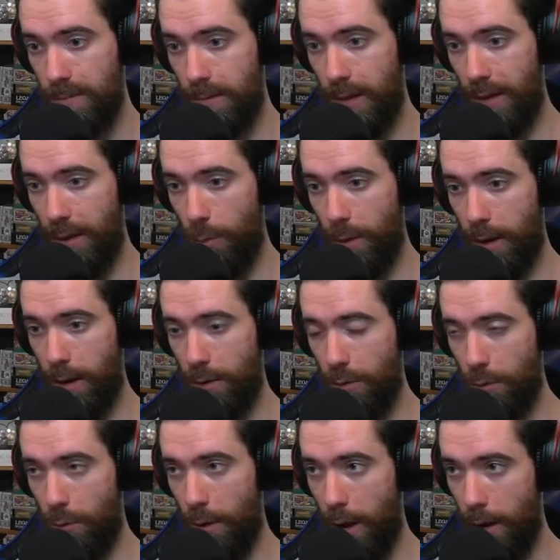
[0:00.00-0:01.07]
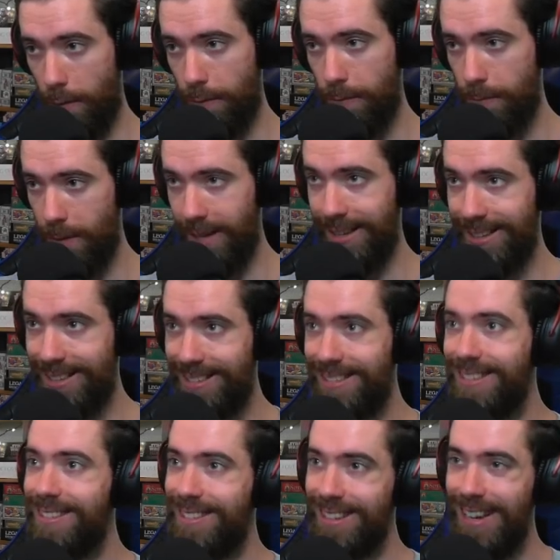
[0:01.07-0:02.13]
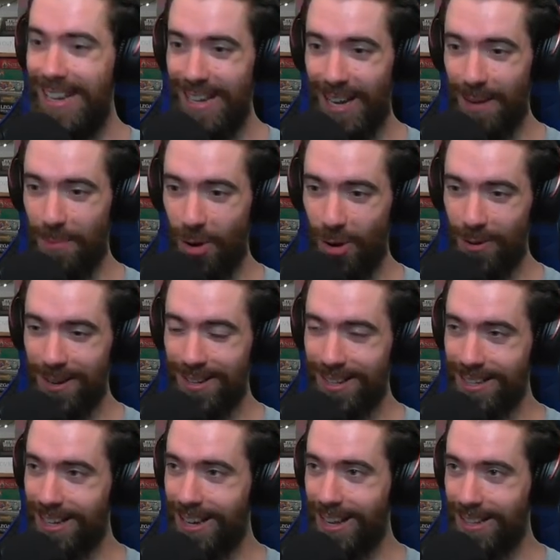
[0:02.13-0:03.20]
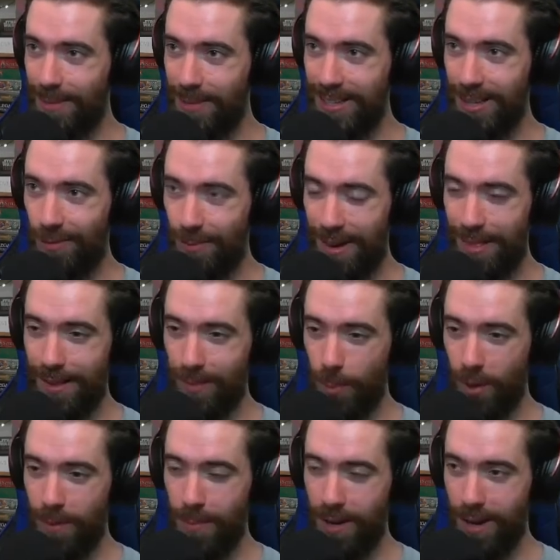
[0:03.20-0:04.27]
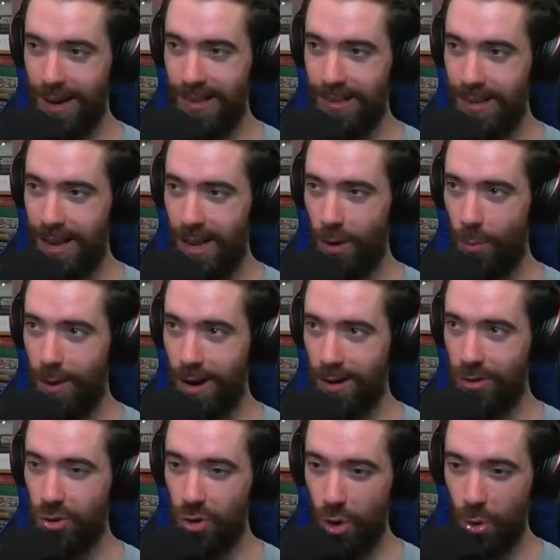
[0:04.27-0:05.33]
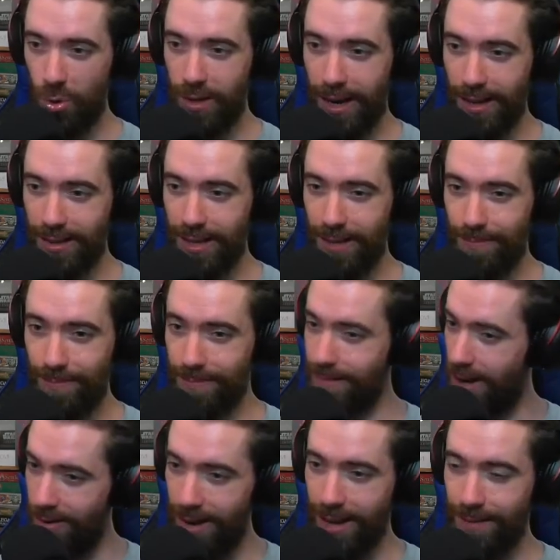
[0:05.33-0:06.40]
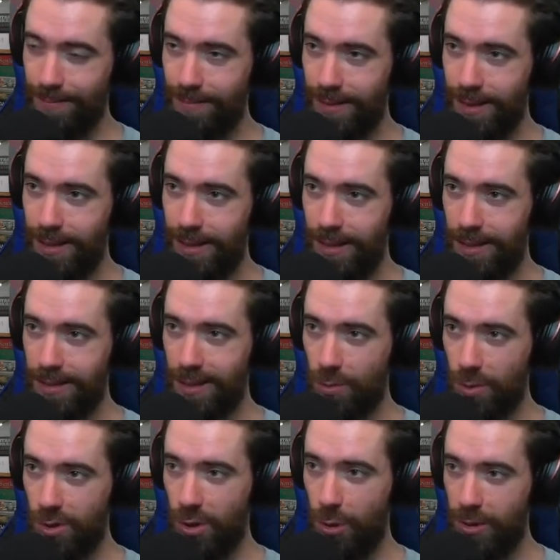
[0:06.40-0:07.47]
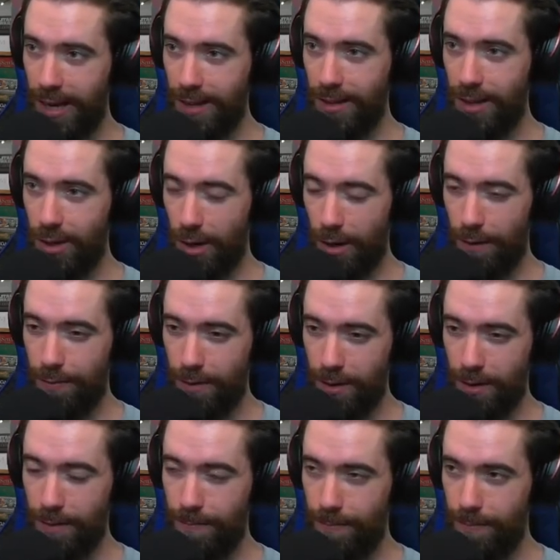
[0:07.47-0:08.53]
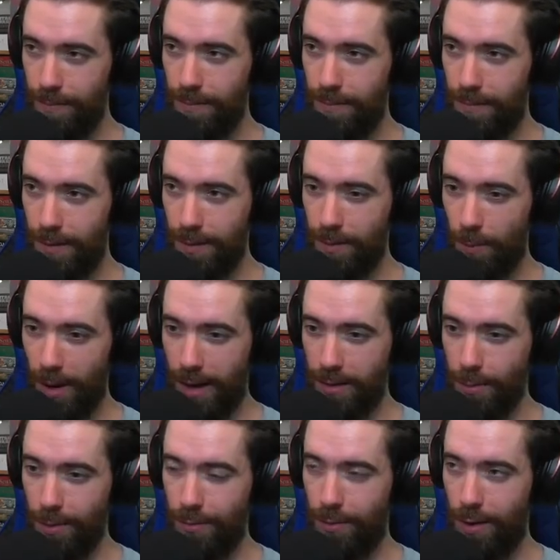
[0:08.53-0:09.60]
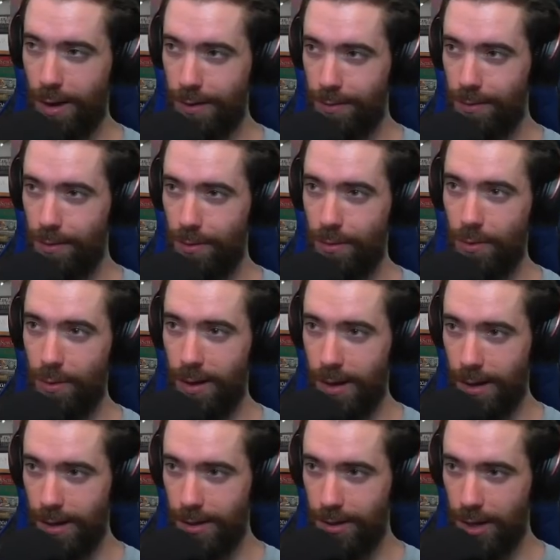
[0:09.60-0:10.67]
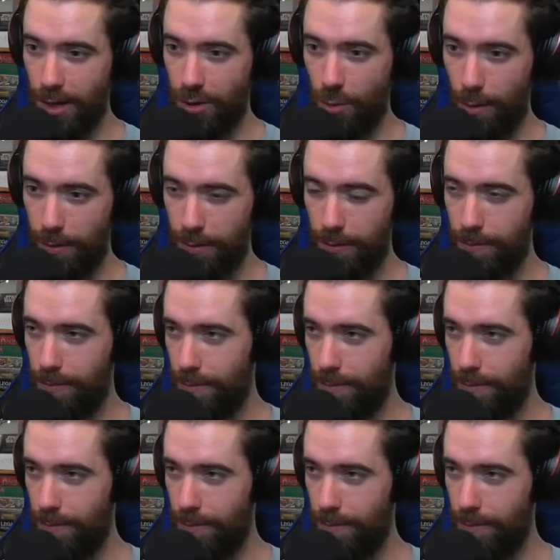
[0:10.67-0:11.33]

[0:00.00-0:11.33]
I think we're getting too creative. I'm already second guessing myself, but at this point, because we are so tightly... Alright. Because we're so tightly curved, it's impossible for us to change course.